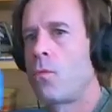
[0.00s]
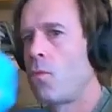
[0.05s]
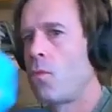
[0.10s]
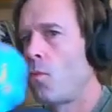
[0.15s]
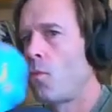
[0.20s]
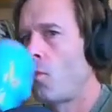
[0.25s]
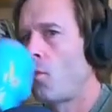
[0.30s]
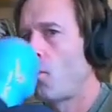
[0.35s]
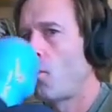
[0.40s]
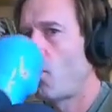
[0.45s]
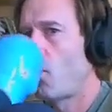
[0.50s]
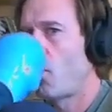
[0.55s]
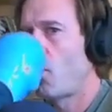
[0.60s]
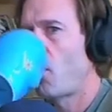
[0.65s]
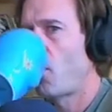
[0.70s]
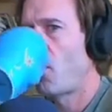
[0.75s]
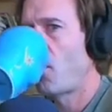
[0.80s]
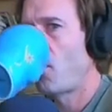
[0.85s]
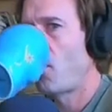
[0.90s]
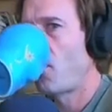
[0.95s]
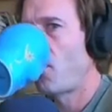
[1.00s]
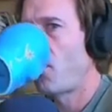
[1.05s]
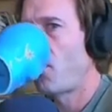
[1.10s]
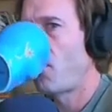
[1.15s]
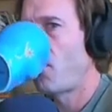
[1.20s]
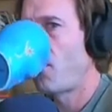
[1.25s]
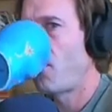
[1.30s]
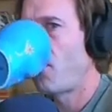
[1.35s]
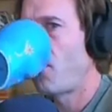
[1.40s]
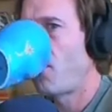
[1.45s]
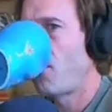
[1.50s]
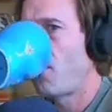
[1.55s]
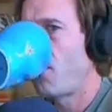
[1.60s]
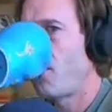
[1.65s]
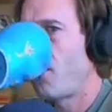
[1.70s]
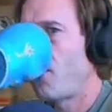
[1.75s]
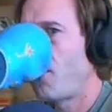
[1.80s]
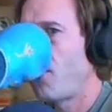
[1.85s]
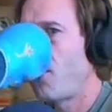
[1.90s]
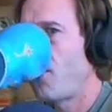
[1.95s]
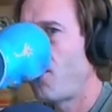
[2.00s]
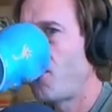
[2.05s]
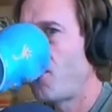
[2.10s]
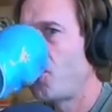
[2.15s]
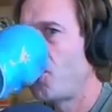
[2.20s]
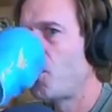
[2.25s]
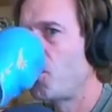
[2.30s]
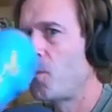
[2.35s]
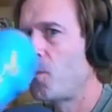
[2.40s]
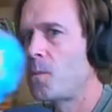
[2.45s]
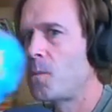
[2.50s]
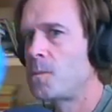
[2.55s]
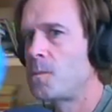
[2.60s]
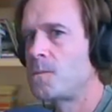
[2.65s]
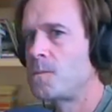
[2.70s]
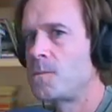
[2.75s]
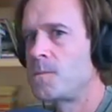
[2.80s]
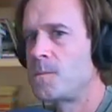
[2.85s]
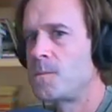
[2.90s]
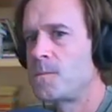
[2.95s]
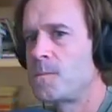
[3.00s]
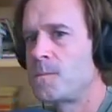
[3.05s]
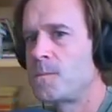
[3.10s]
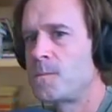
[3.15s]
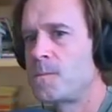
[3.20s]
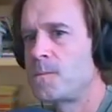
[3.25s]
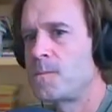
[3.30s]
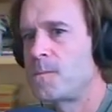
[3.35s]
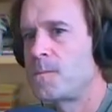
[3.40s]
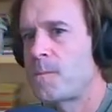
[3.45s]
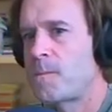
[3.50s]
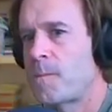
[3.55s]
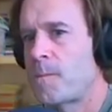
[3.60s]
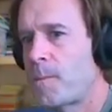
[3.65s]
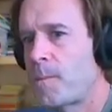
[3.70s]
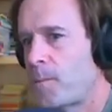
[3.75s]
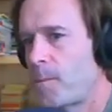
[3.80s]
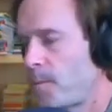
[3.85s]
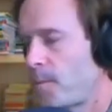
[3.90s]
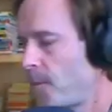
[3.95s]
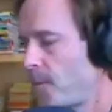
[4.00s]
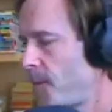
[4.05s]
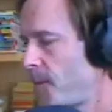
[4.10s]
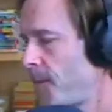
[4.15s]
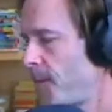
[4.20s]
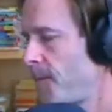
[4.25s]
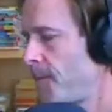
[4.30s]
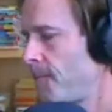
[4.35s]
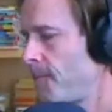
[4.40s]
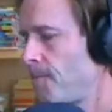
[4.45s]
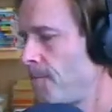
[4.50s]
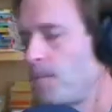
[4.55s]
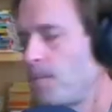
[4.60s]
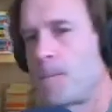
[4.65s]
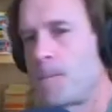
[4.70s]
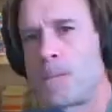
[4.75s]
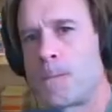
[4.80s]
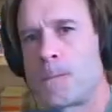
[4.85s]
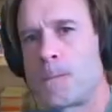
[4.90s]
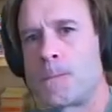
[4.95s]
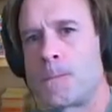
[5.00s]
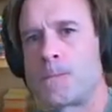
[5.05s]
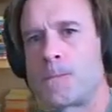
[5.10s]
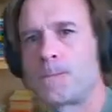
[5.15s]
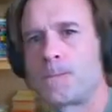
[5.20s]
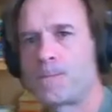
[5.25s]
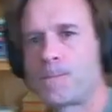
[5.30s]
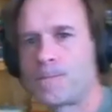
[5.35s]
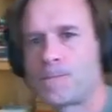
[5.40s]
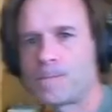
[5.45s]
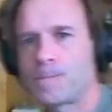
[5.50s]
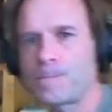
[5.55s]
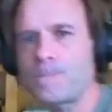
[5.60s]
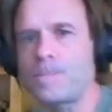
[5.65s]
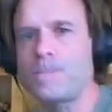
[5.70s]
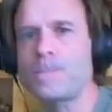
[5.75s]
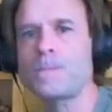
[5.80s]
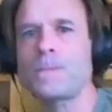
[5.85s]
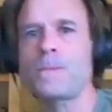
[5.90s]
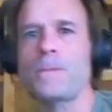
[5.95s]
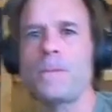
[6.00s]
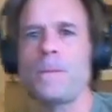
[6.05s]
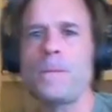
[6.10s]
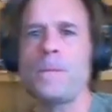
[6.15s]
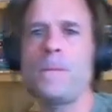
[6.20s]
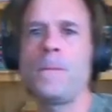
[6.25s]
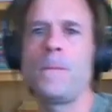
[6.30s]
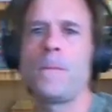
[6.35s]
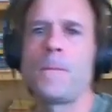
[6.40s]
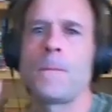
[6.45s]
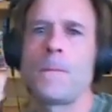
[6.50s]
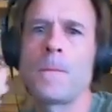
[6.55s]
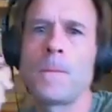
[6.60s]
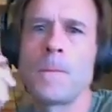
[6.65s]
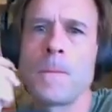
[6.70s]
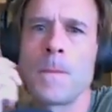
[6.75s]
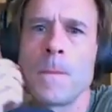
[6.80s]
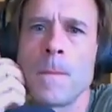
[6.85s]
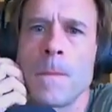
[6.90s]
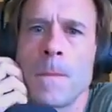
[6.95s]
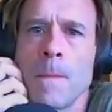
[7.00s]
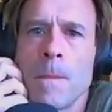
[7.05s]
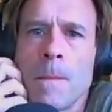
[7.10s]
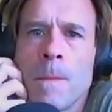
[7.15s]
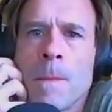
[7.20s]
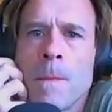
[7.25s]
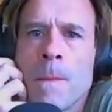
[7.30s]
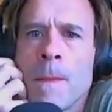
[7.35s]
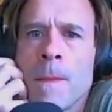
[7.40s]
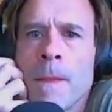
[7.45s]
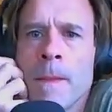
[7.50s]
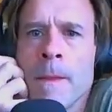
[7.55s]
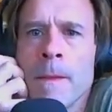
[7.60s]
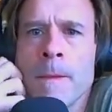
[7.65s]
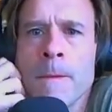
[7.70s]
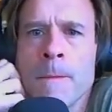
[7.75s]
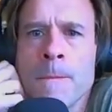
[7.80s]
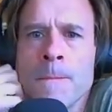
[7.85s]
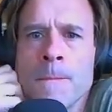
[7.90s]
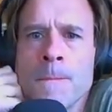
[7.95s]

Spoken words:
(not speaking)